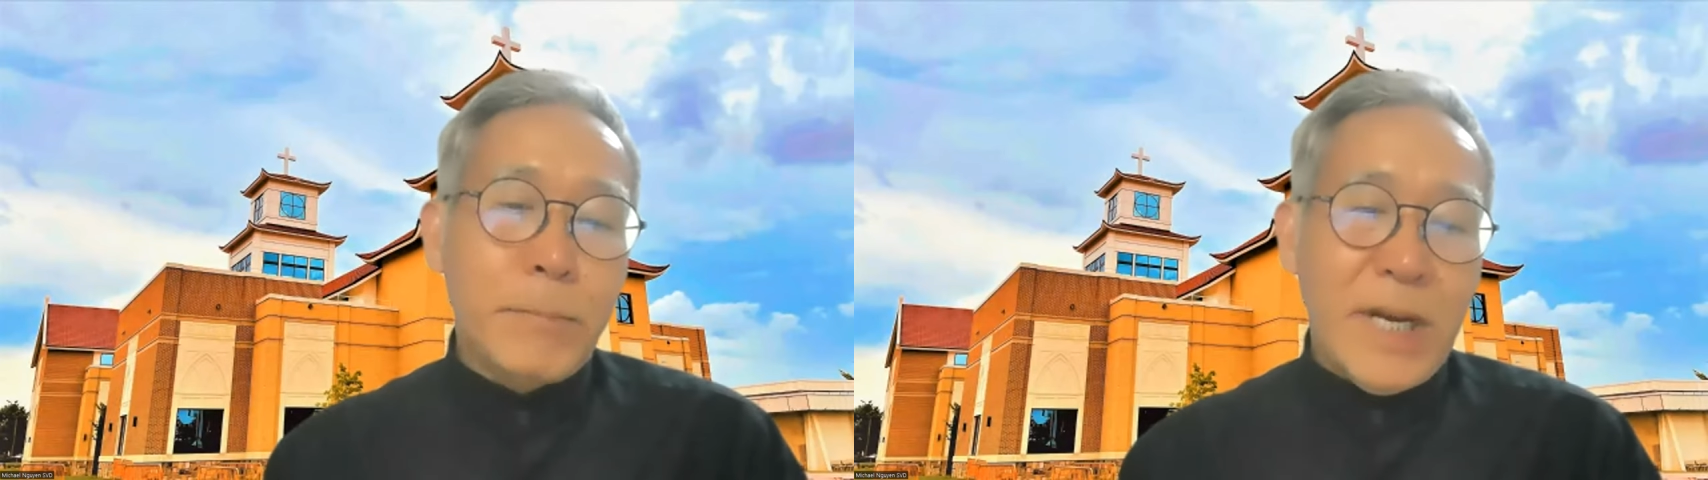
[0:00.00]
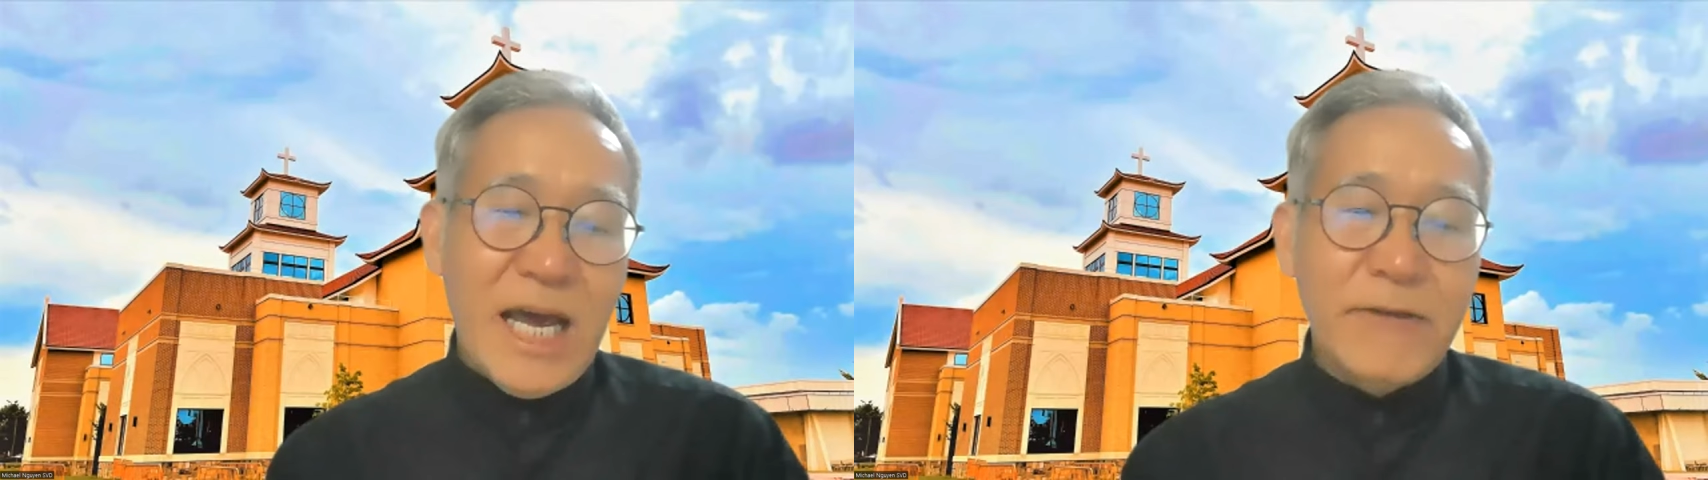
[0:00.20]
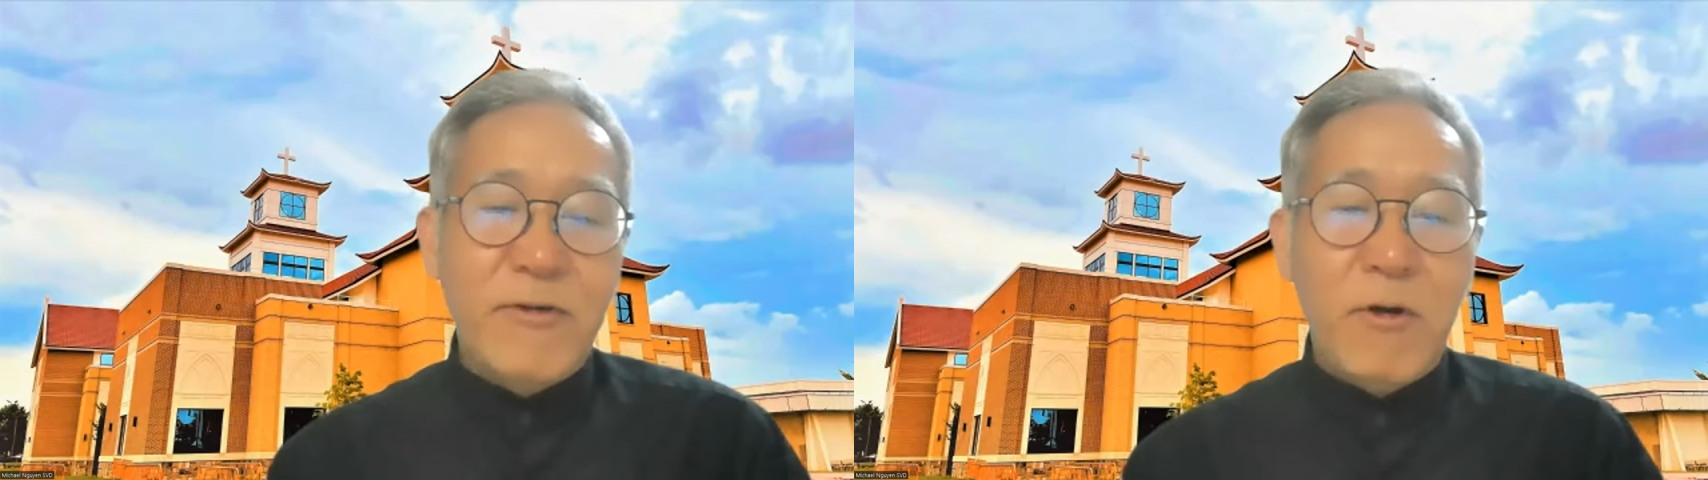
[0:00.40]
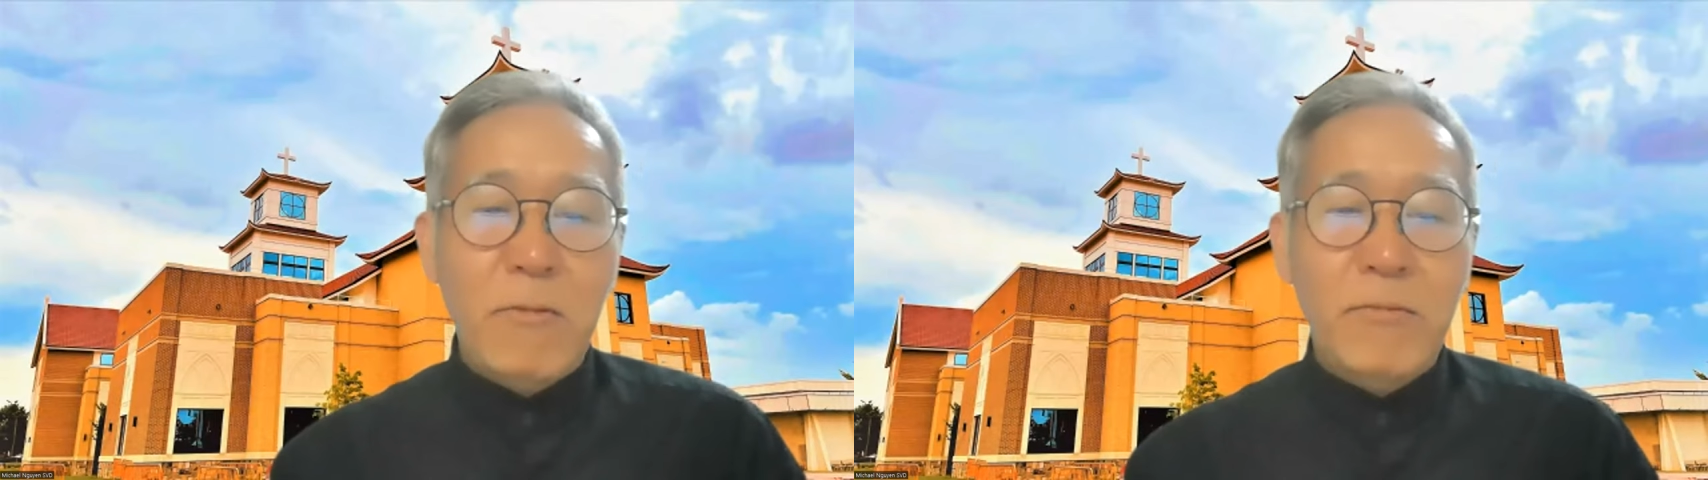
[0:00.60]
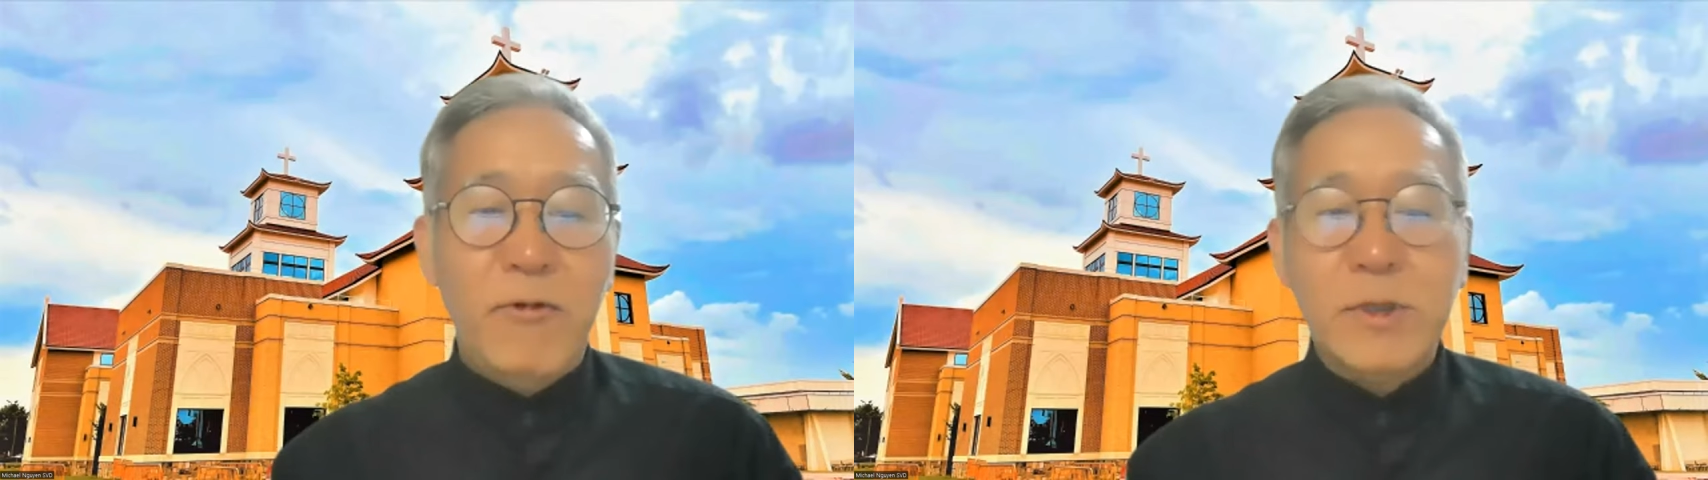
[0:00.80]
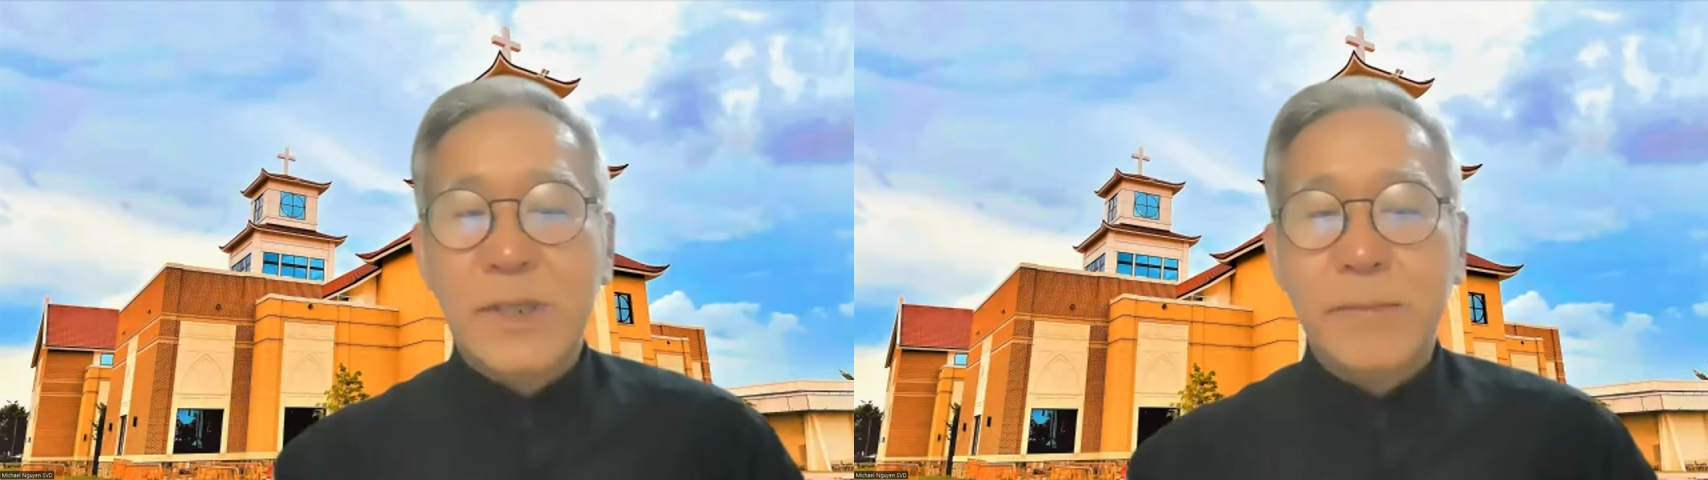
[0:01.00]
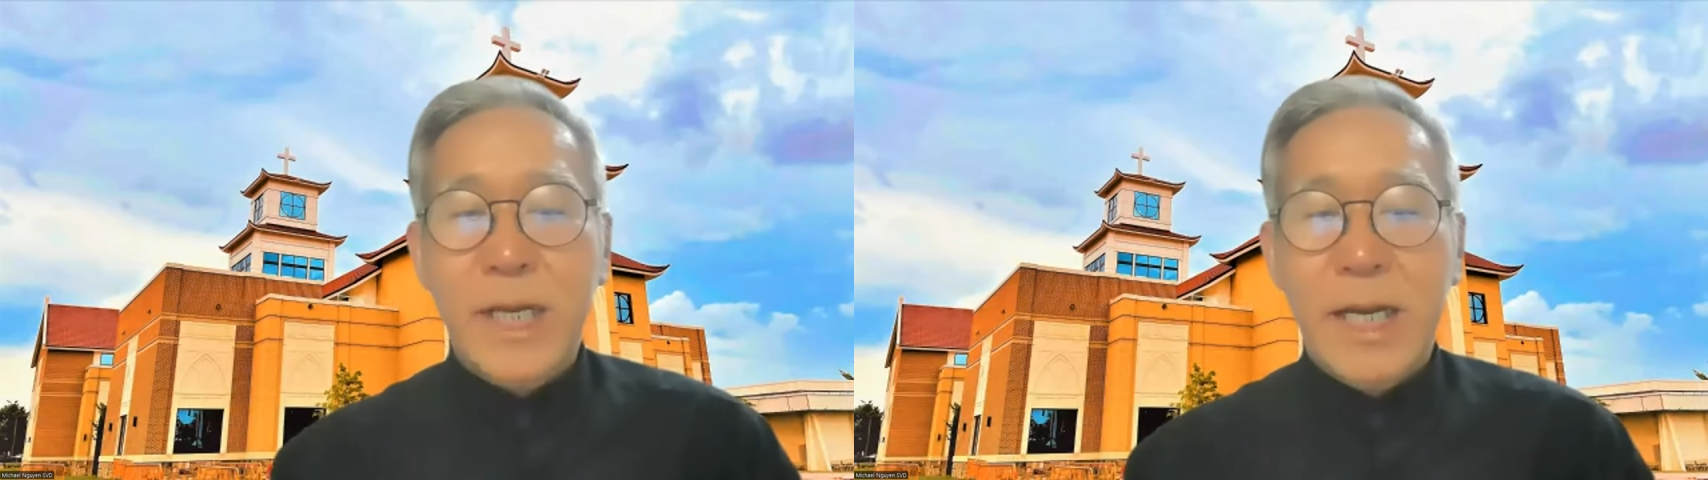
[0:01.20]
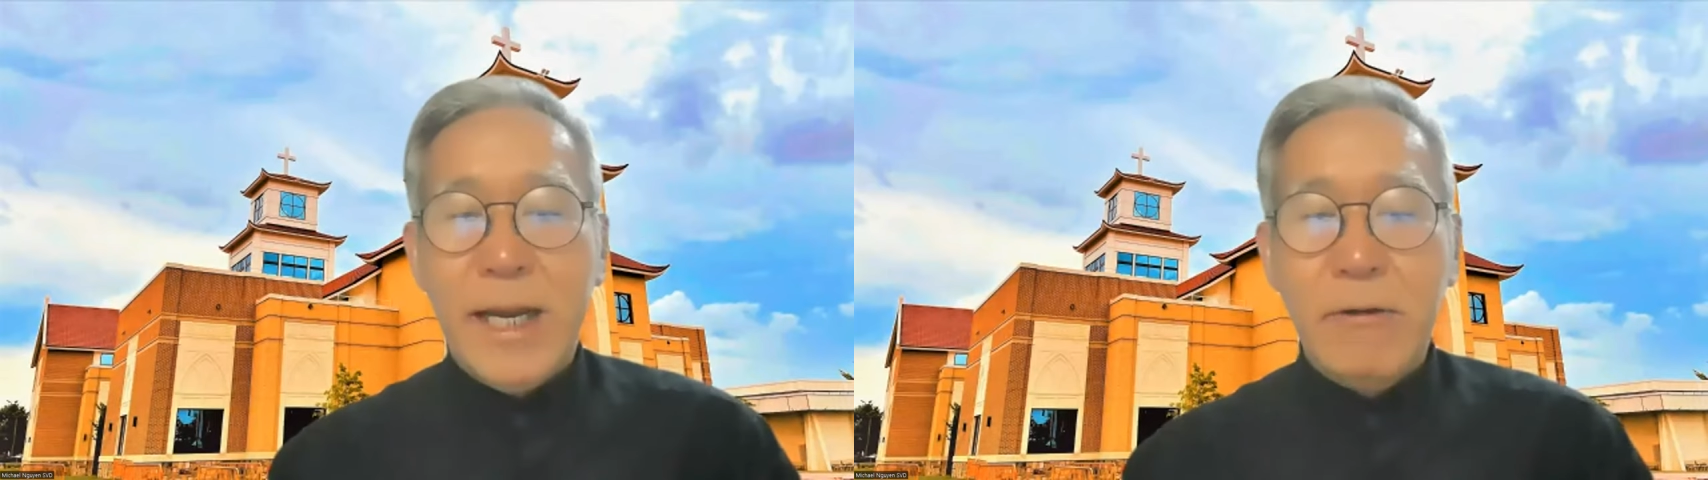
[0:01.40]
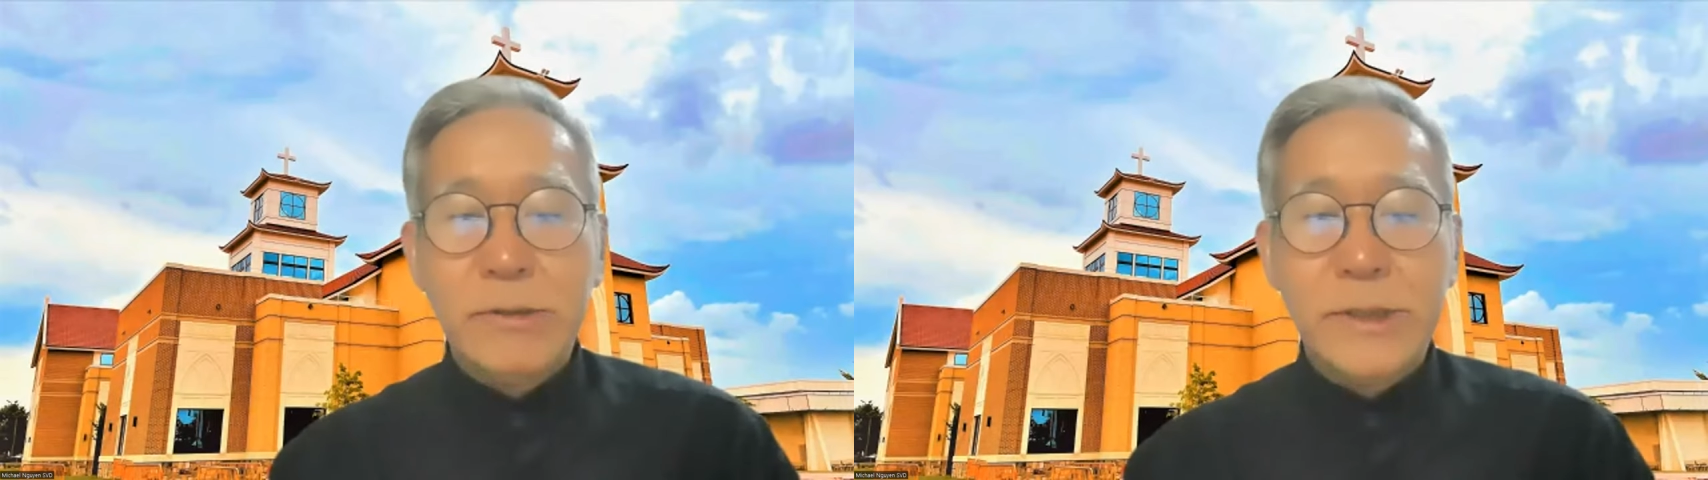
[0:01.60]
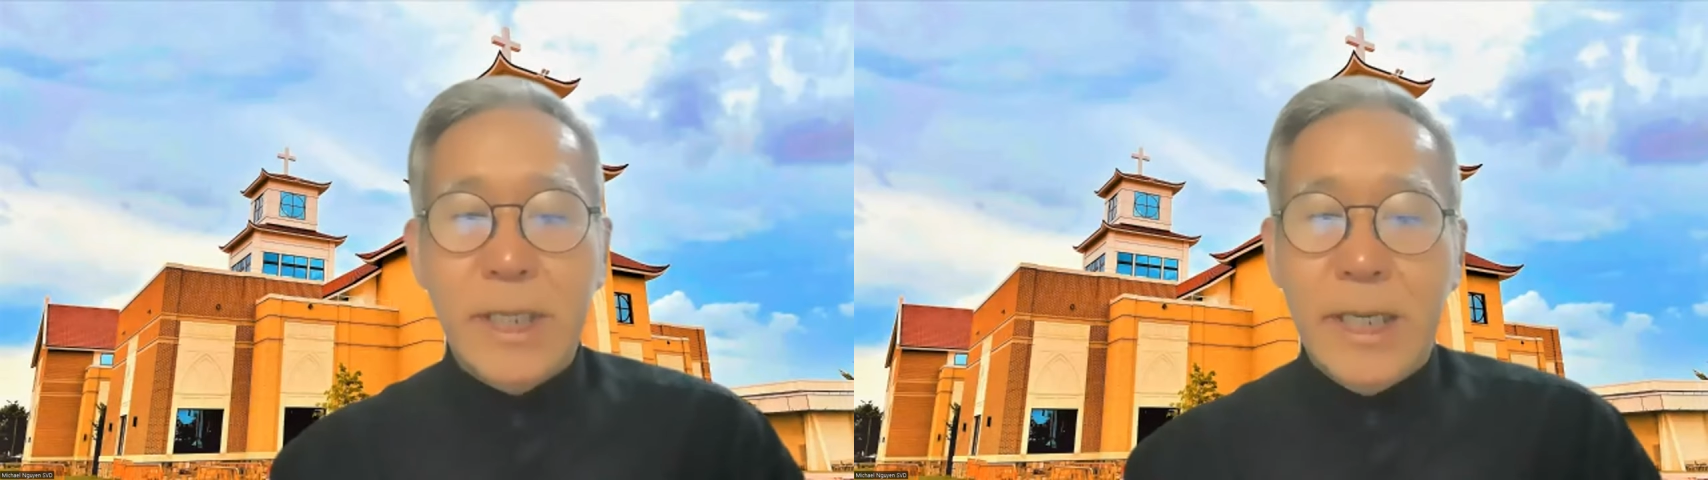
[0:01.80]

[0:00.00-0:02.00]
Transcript: platform for something else